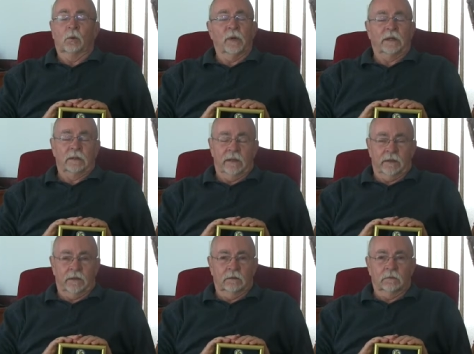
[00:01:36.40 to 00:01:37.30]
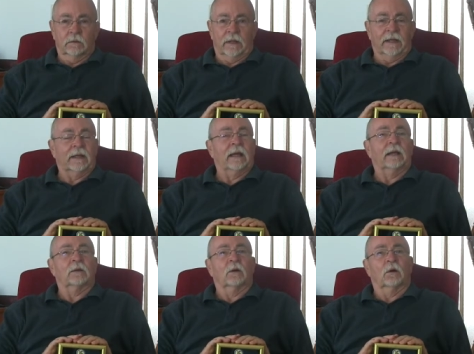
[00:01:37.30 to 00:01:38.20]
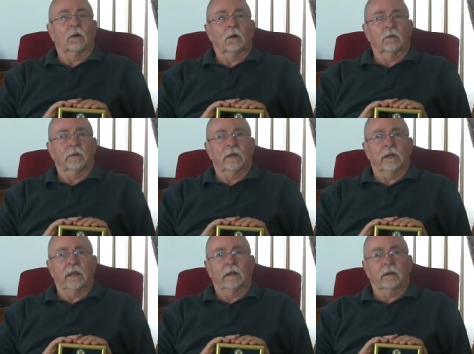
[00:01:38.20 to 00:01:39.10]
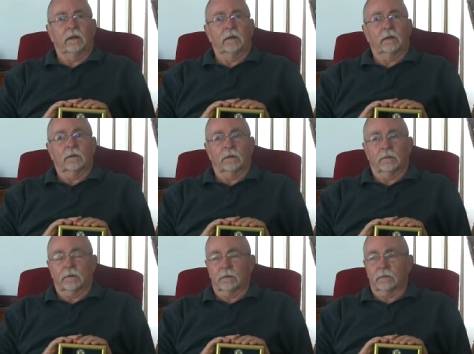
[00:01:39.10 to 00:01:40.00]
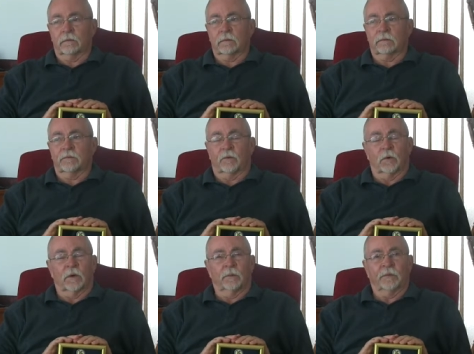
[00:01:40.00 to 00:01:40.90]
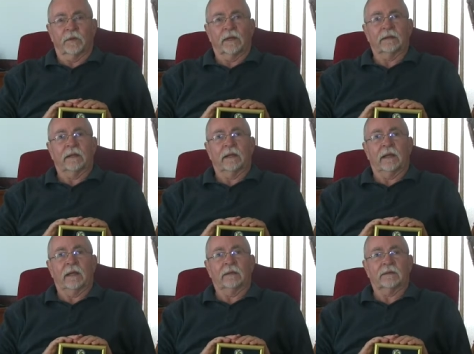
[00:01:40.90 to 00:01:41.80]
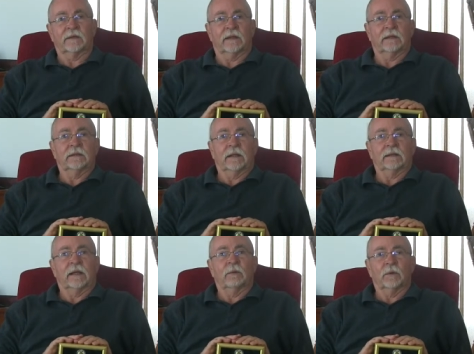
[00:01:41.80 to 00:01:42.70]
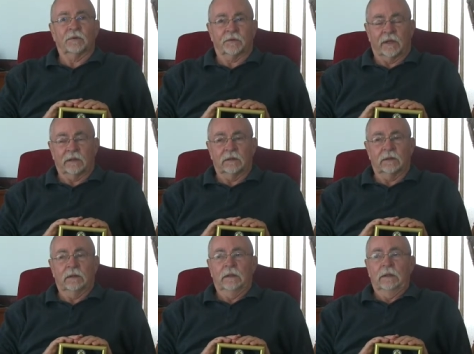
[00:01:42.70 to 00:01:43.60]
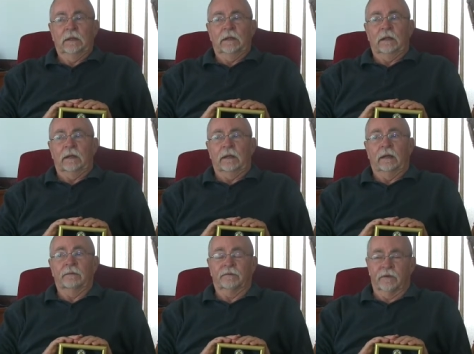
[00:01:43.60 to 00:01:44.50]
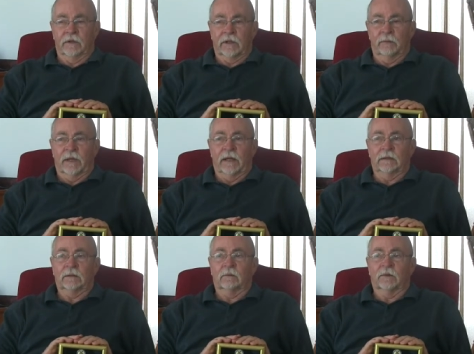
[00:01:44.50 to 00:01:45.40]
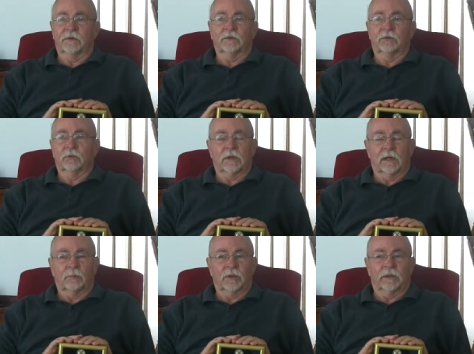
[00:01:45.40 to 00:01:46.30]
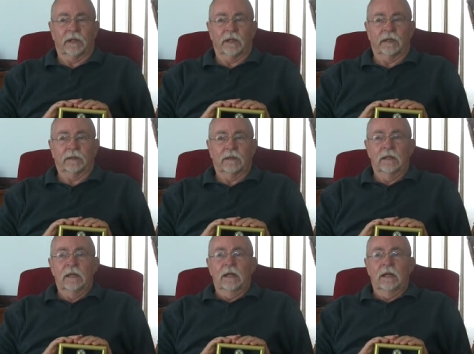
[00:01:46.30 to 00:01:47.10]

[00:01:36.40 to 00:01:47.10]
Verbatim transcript: a week later, I got all the uh, forms that they had said that they would send. I, I filled them out, it wasn't too complicated.